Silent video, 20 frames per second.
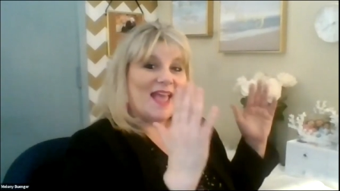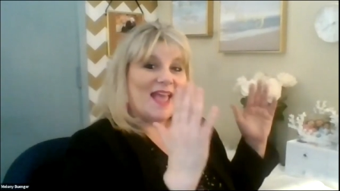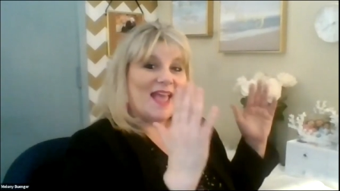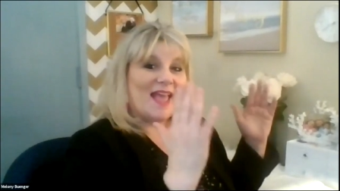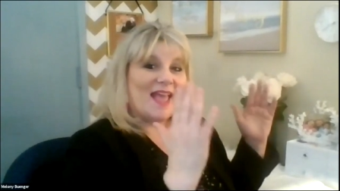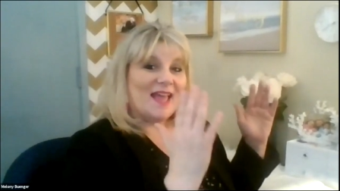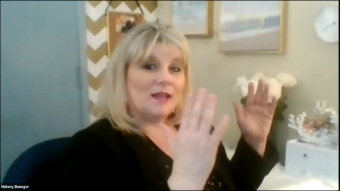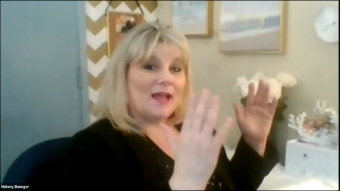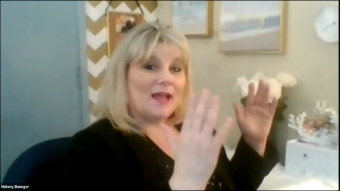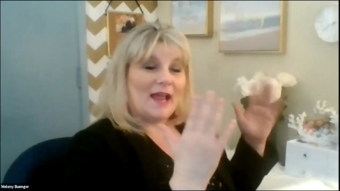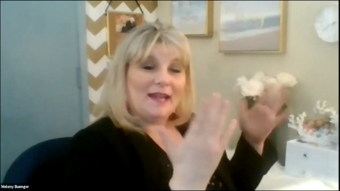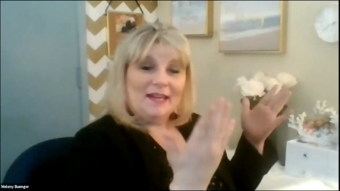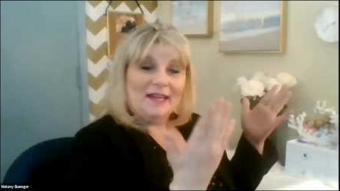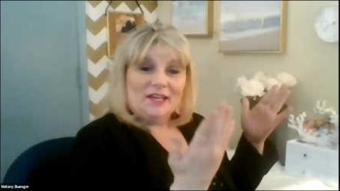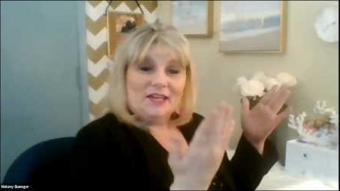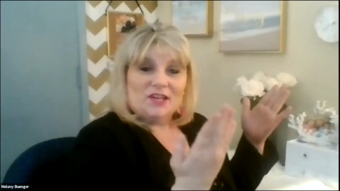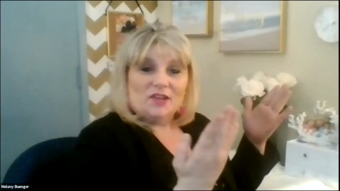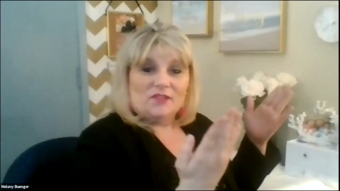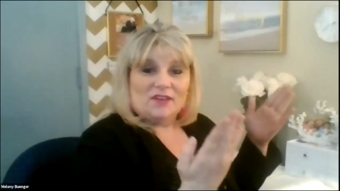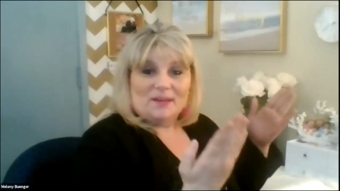And I
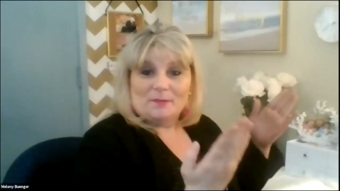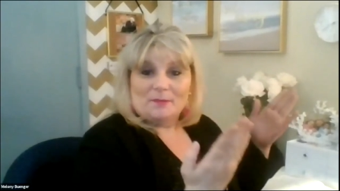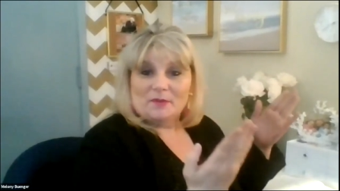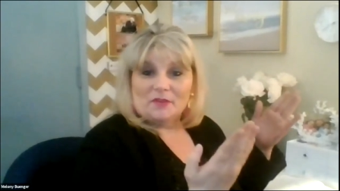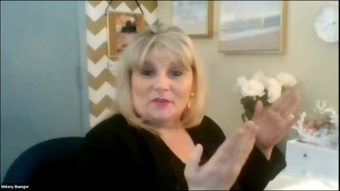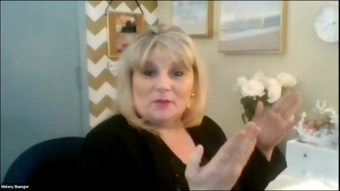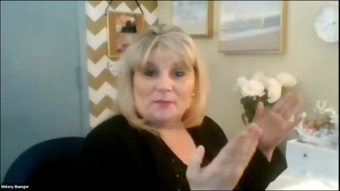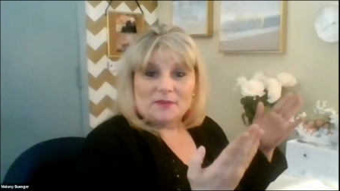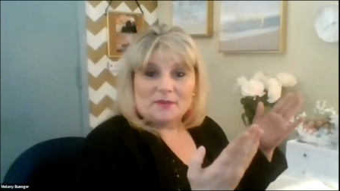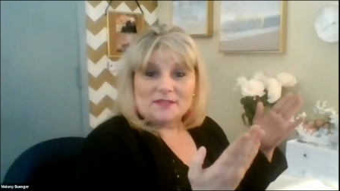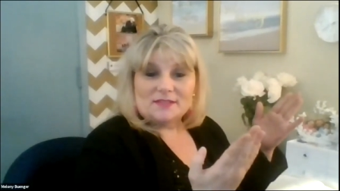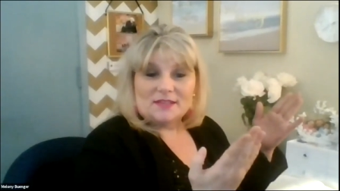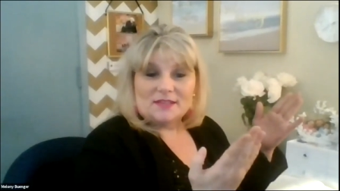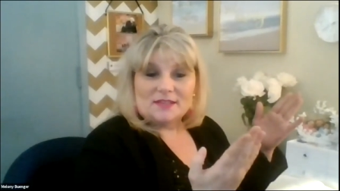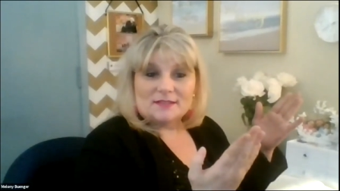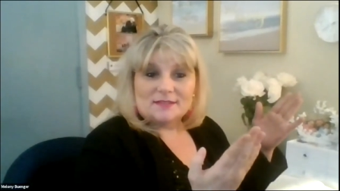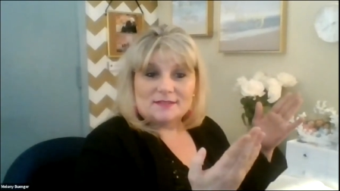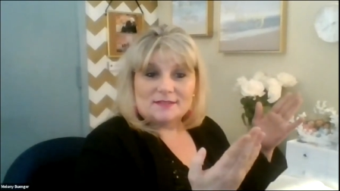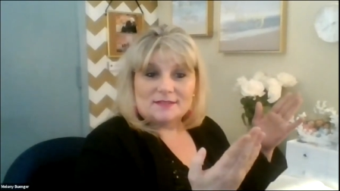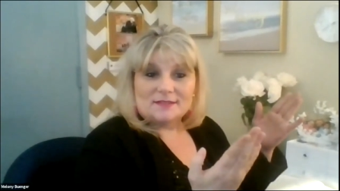didn't know the name of her
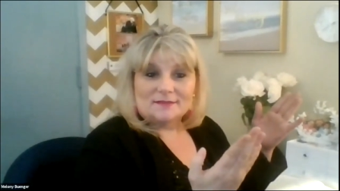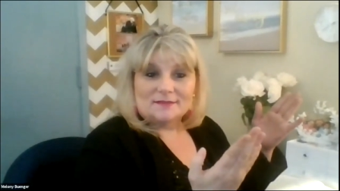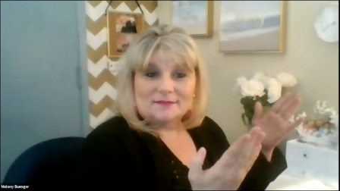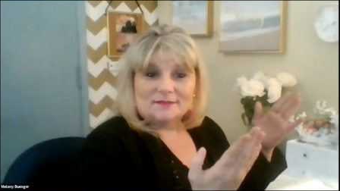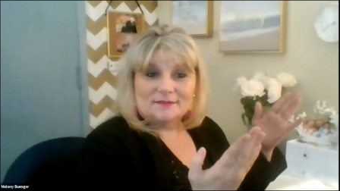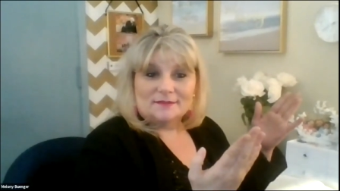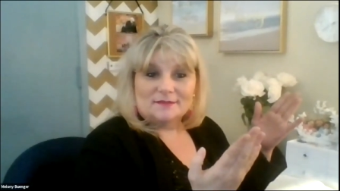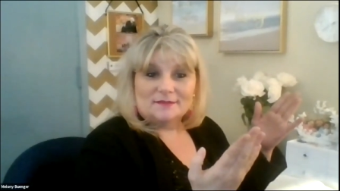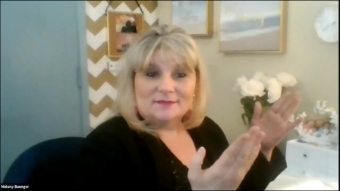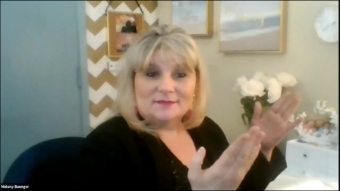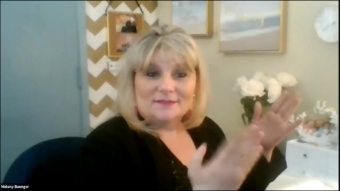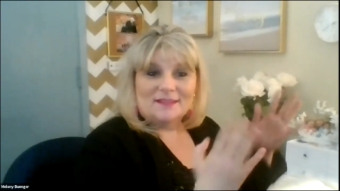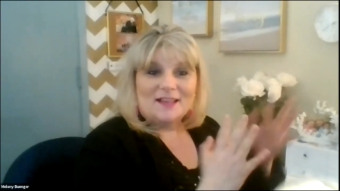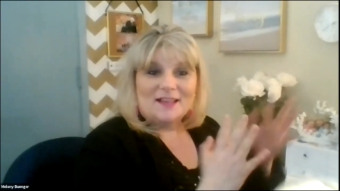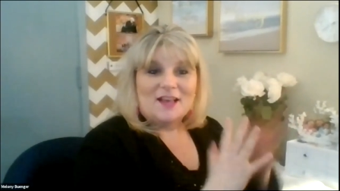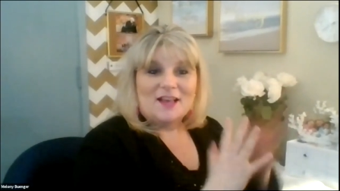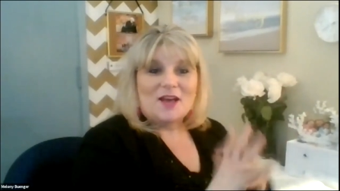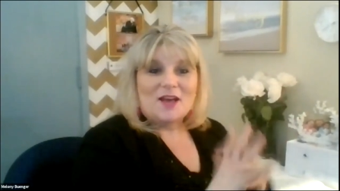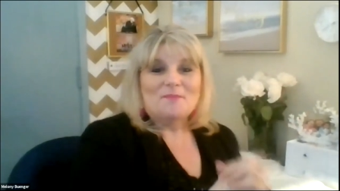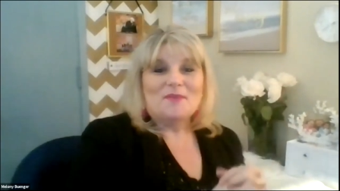business,
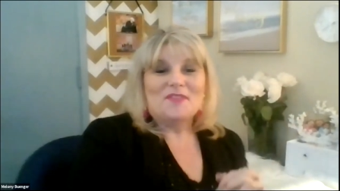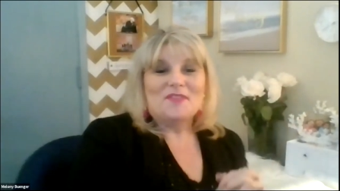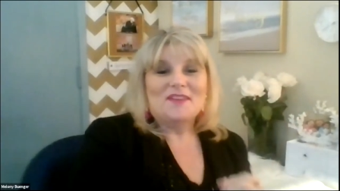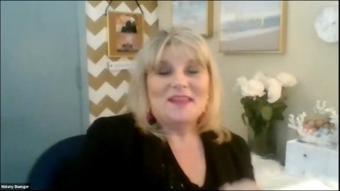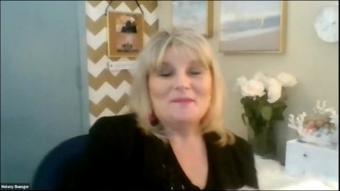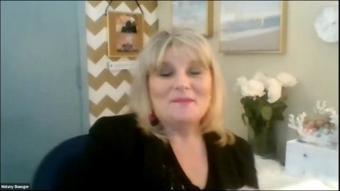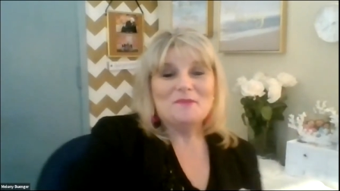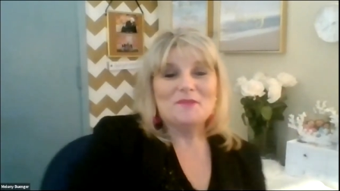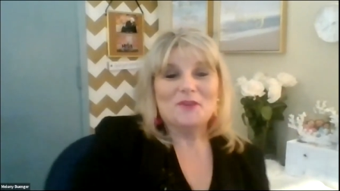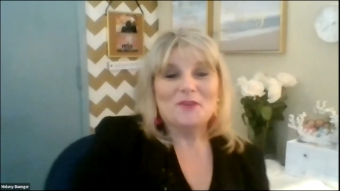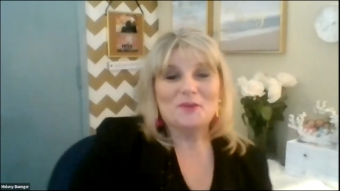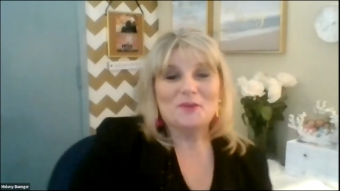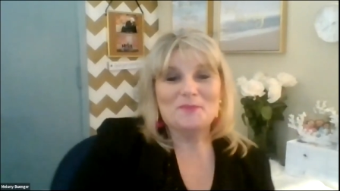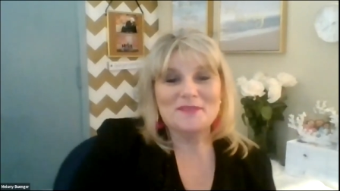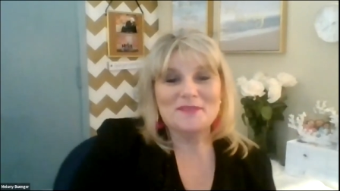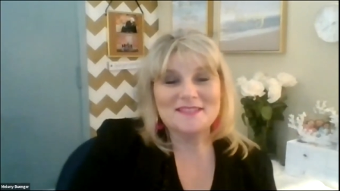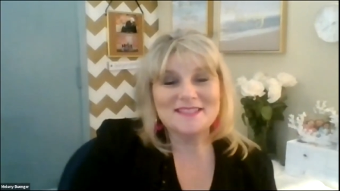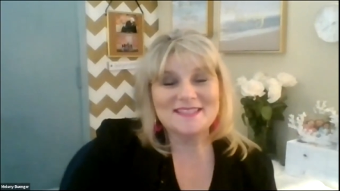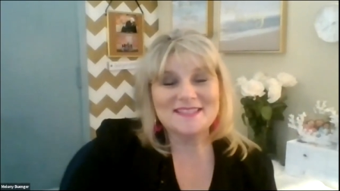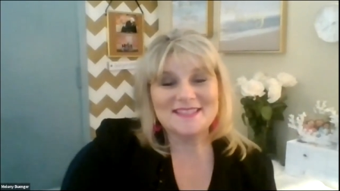but the name of her
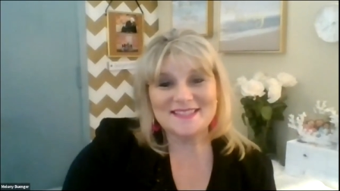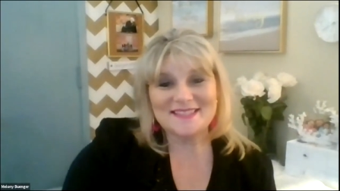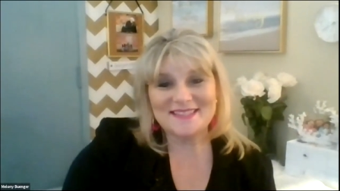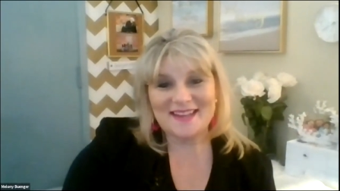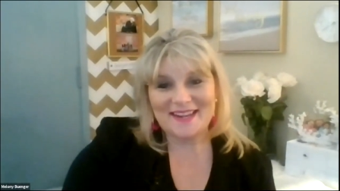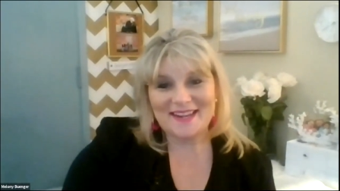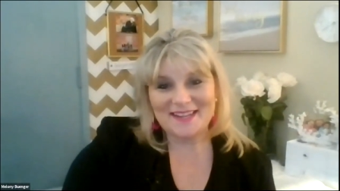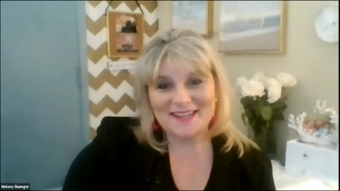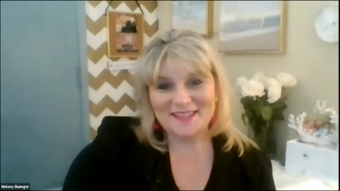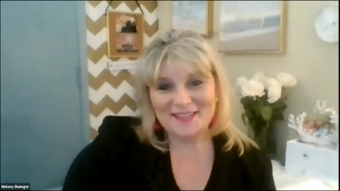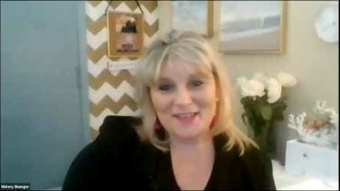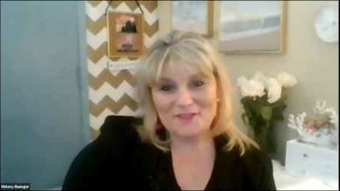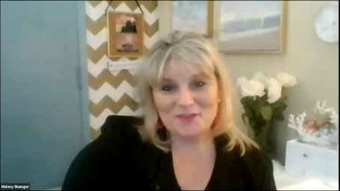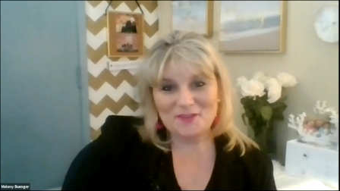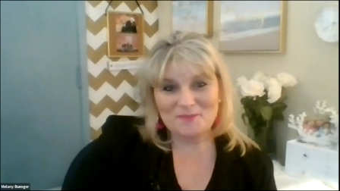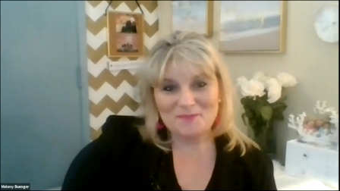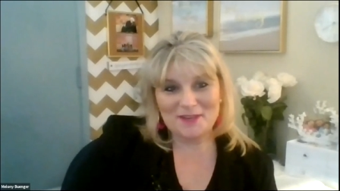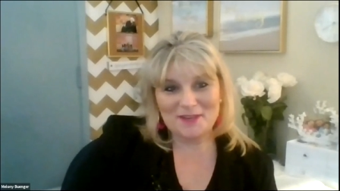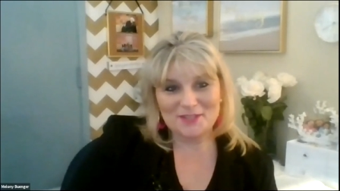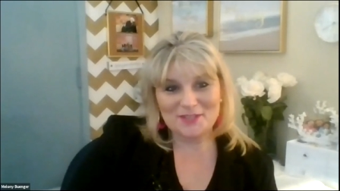business is
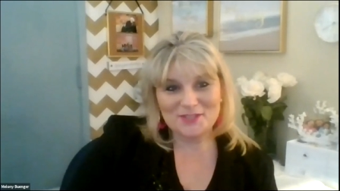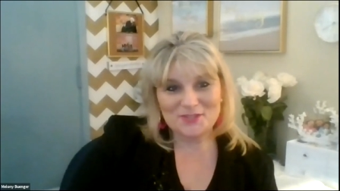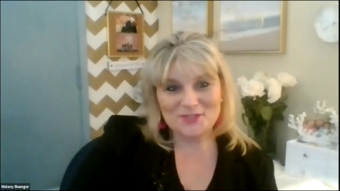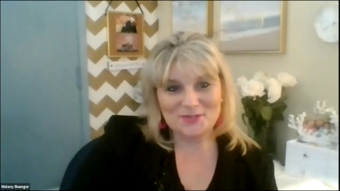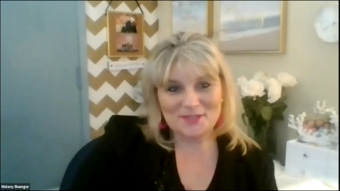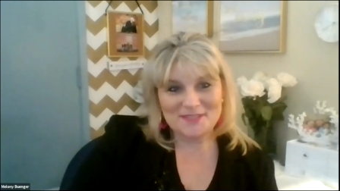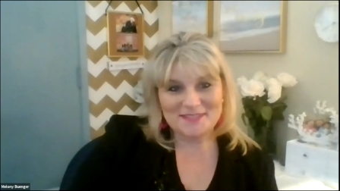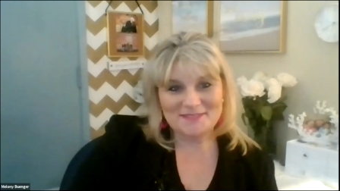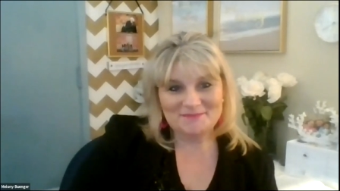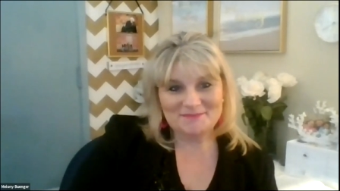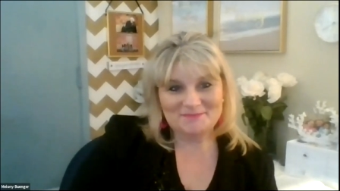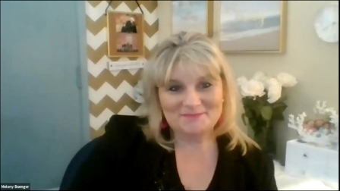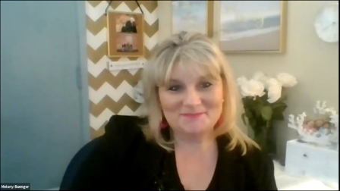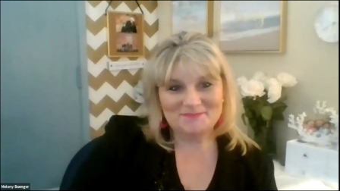911 Ministries.